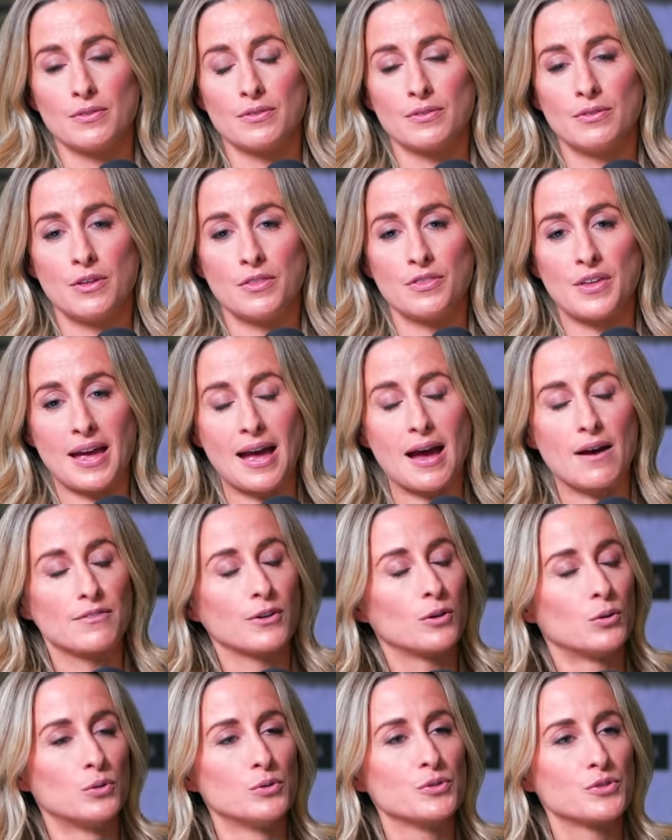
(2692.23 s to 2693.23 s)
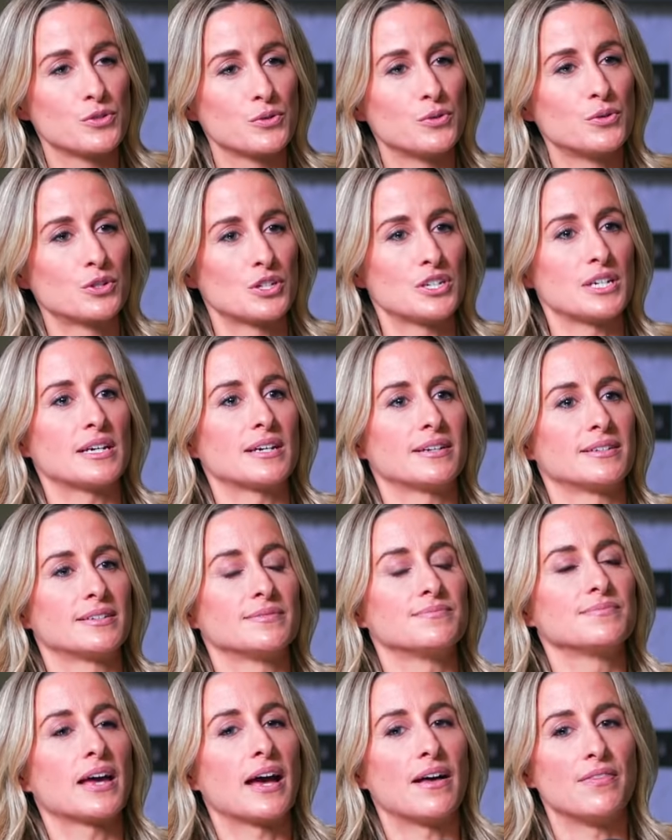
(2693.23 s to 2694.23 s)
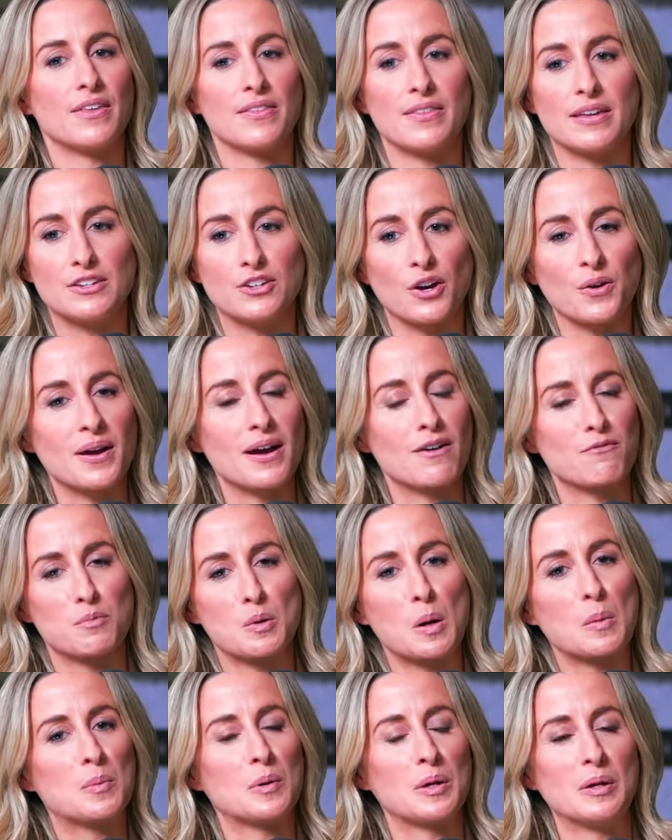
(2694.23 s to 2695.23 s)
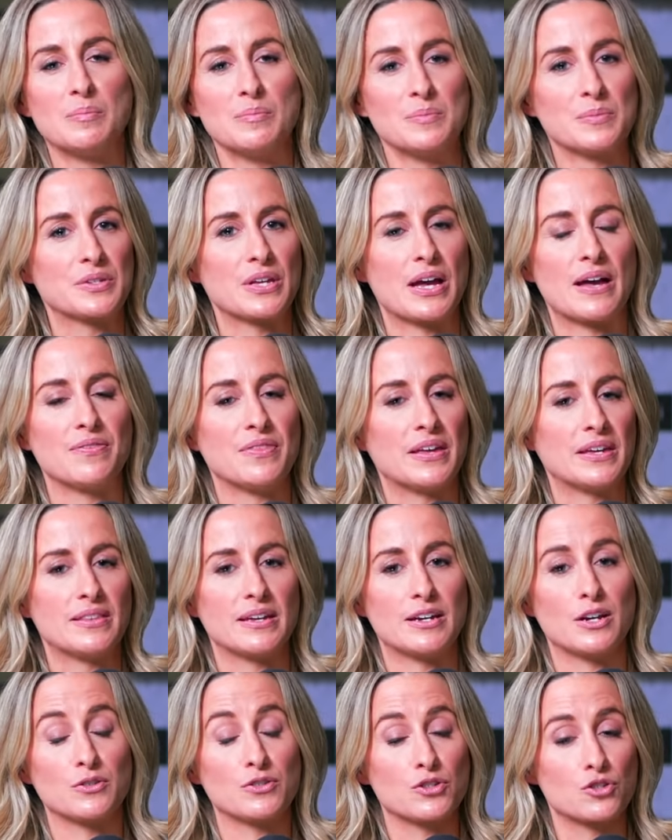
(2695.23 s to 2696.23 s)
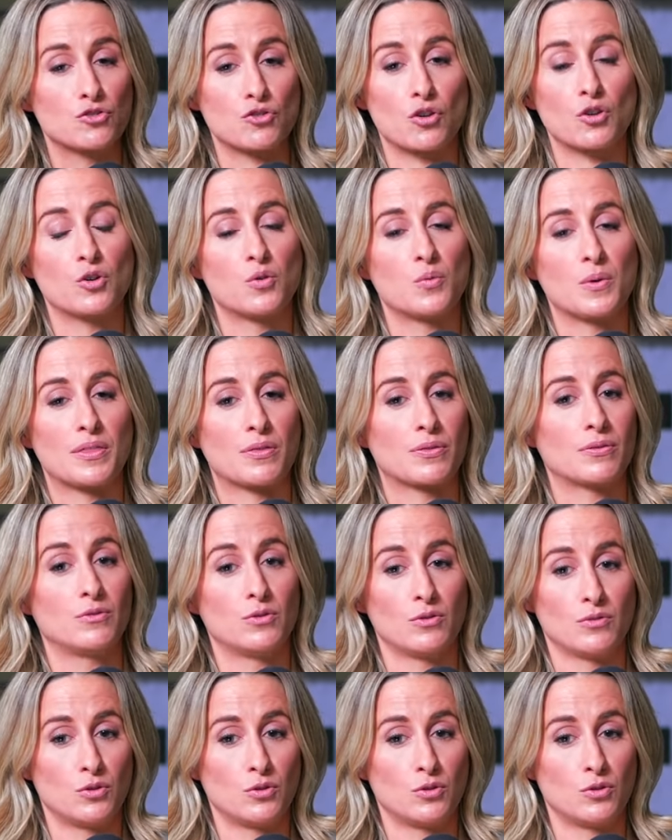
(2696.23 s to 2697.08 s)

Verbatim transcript: that they have it all sorted and that they don't have problems and that they don't struggle with